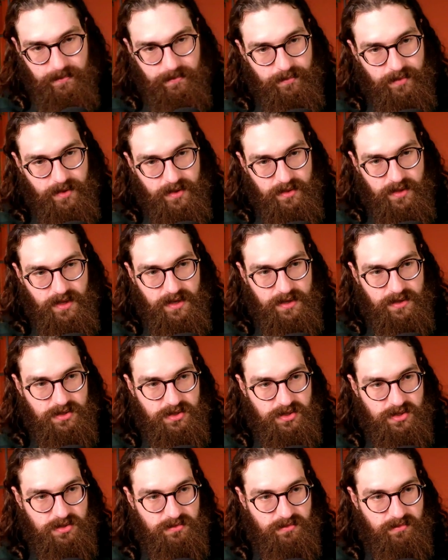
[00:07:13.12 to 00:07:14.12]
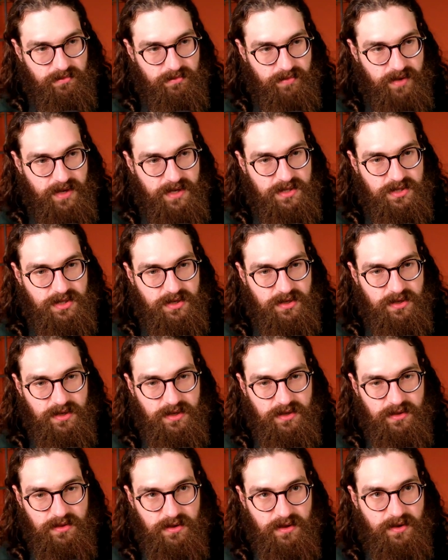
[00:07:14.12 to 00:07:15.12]
but that is
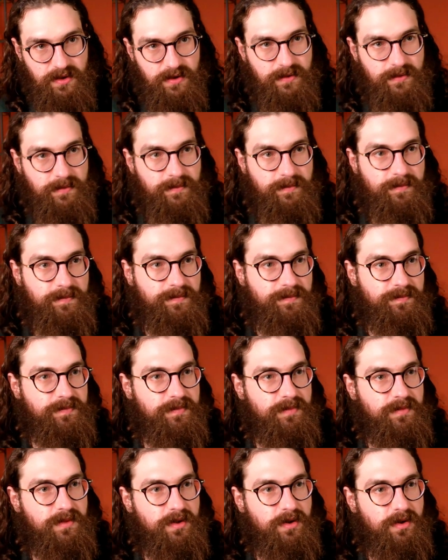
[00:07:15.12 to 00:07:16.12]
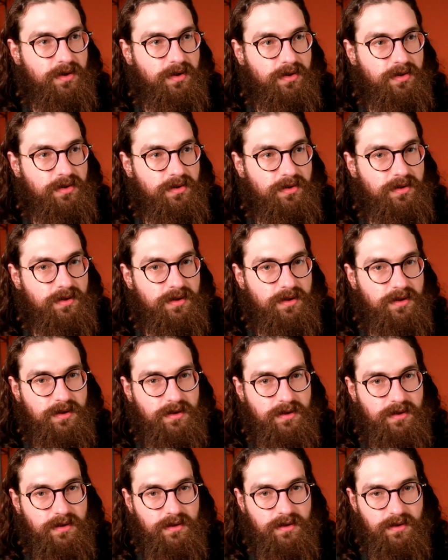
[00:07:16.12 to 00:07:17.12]
basically the um, the whole
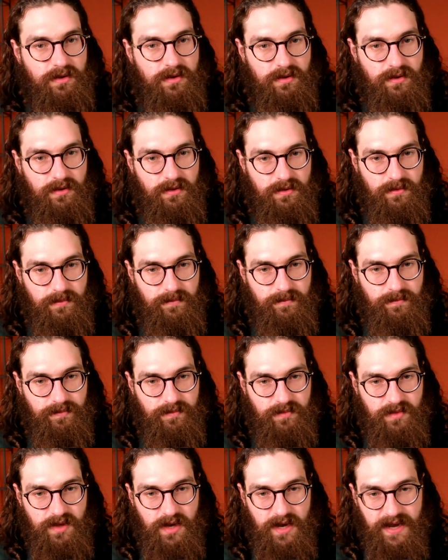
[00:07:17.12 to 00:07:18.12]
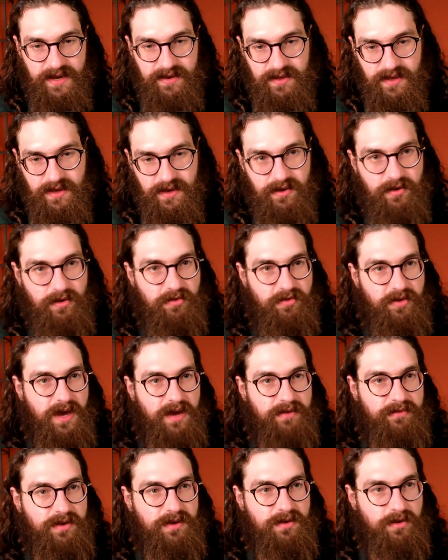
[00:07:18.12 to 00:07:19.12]
Um, the idea of
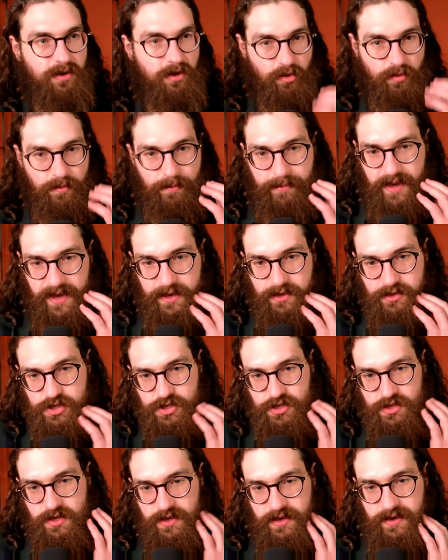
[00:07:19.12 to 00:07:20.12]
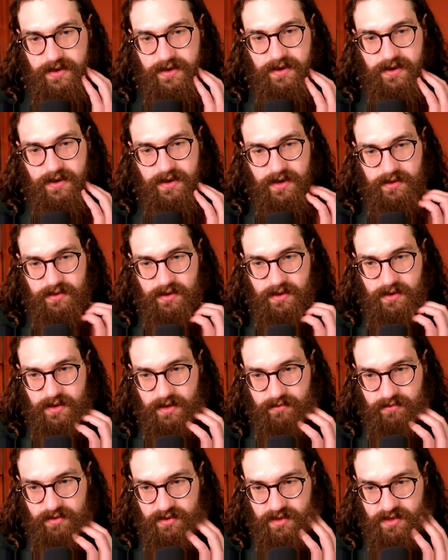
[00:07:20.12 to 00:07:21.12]
having homepage and then
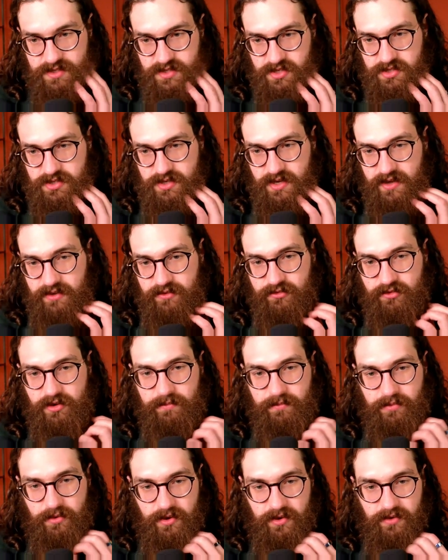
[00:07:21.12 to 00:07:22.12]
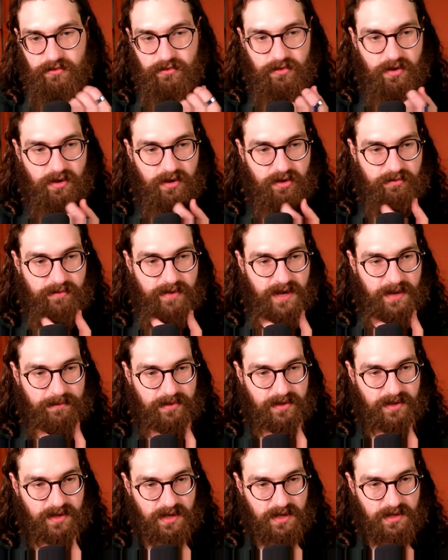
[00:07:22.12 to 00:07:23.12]
having this as an entry point for all of my
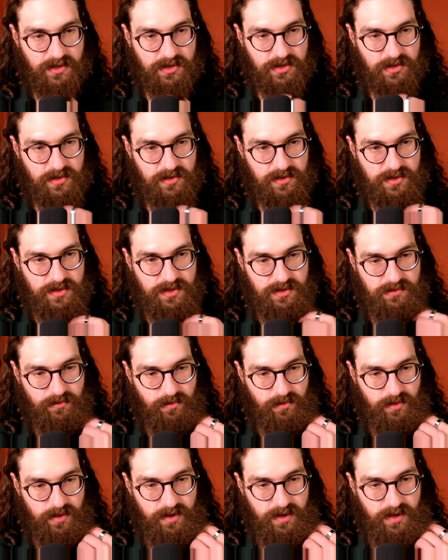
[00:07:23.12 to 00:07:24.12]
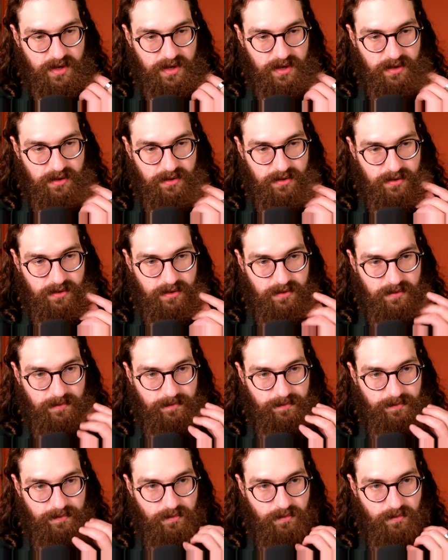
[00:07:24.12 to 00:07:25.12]
applications where I
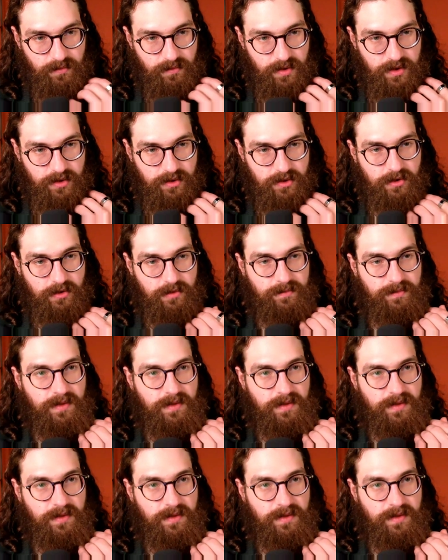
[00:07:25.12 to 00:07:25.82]
um, want to go.